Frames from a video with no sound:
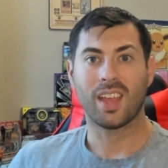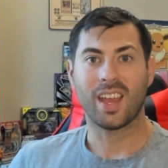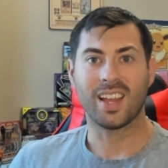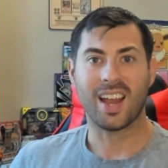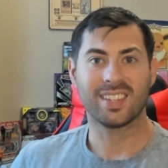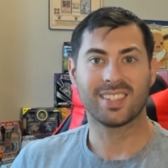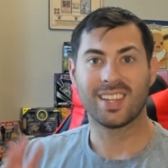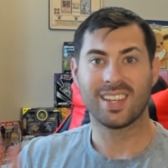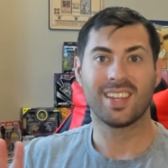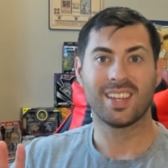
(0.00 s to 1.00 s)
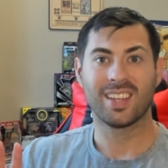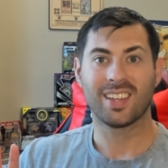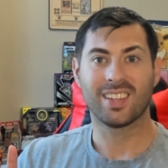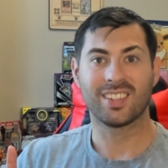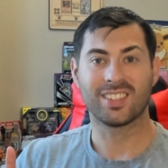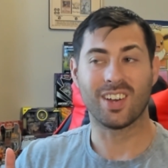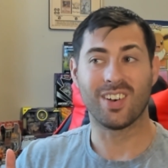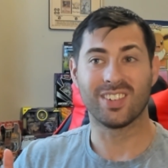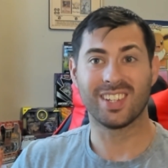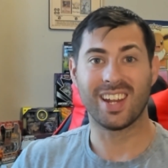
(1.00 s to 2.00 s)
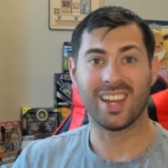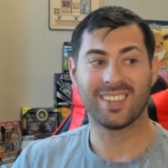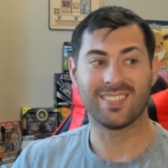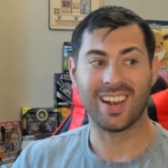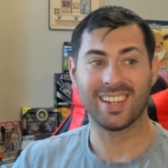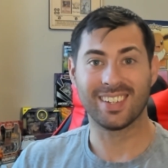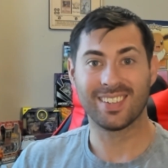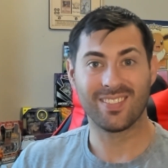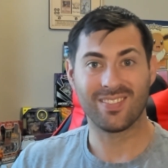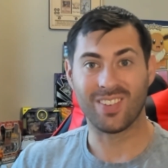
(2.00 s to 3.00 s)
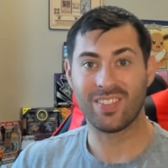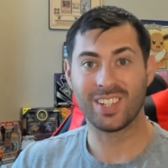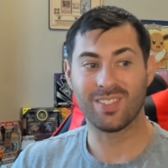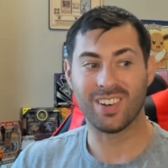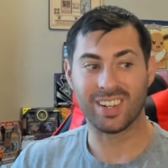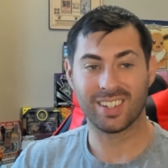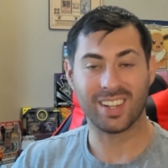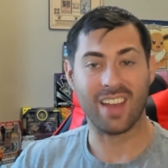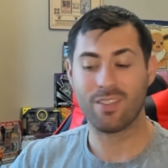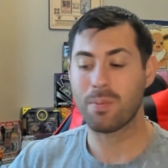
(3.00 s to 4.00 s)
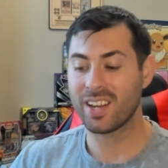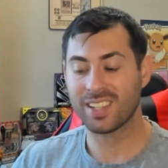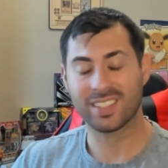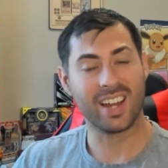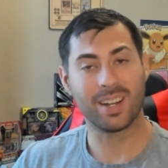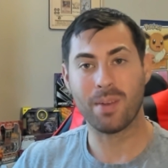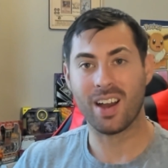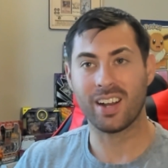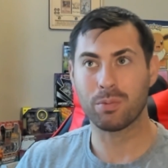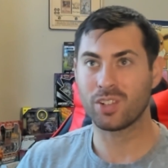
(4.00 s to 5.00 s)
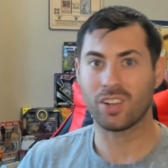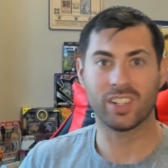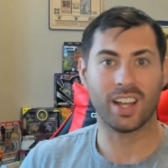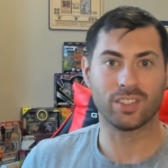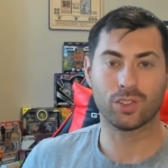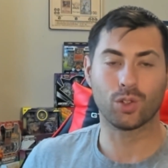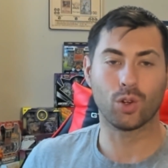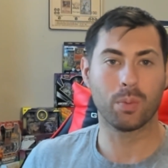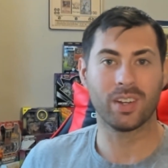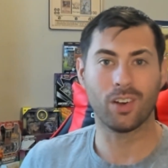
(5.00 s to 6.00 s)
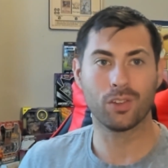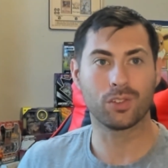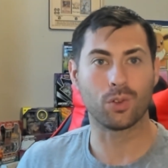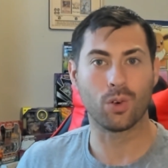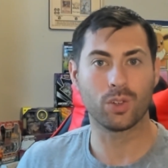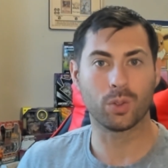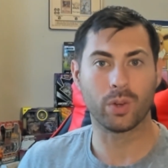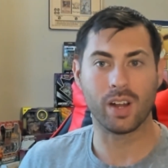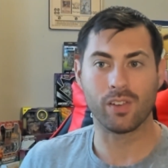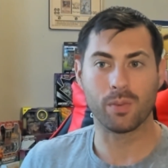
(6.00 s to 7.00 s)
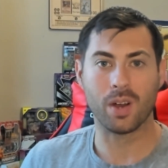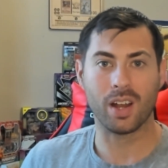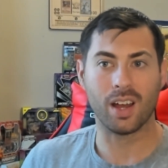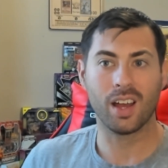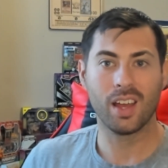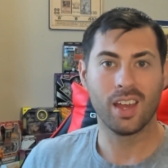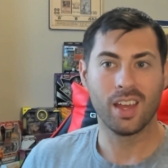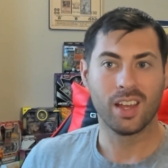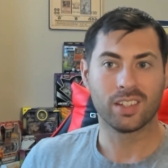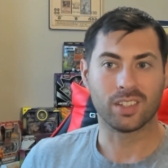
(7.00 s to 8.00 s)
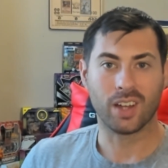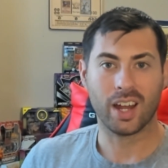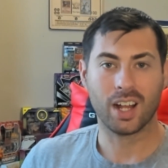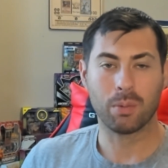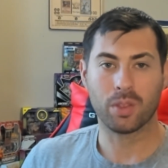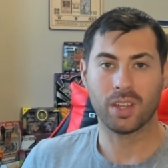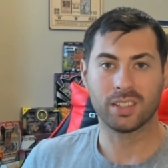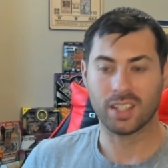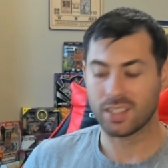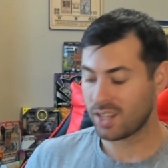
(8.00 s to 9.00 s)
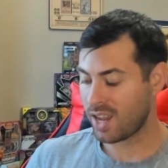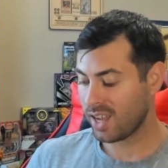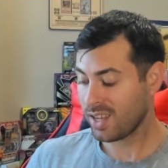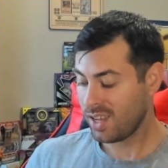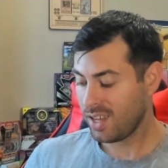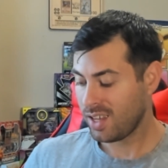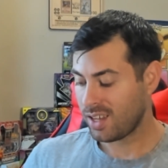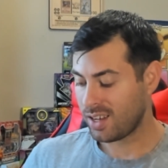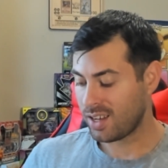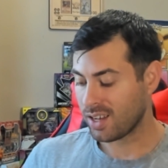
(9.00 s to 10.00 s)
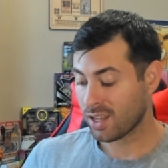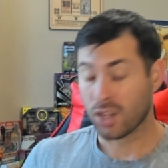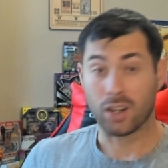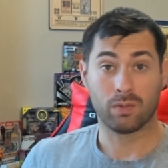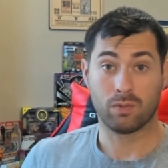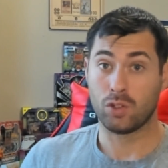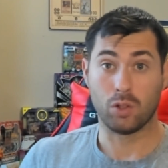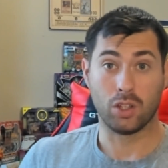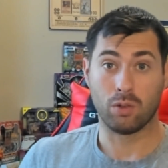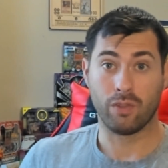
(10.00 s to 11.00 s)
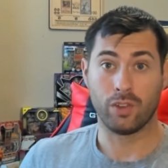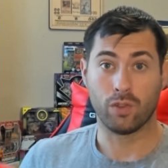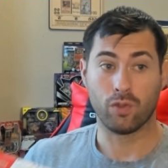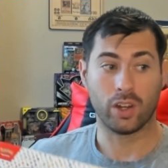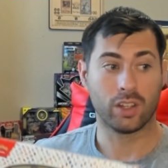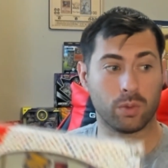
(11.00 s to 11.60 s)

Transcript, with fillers: Hey guys. So today, right? 151. Everybody's excited about it. I'm sure all you guys are storming all the stores or whatever. But uh, so I got a couple things in today. Uh, gonna do a little review for you.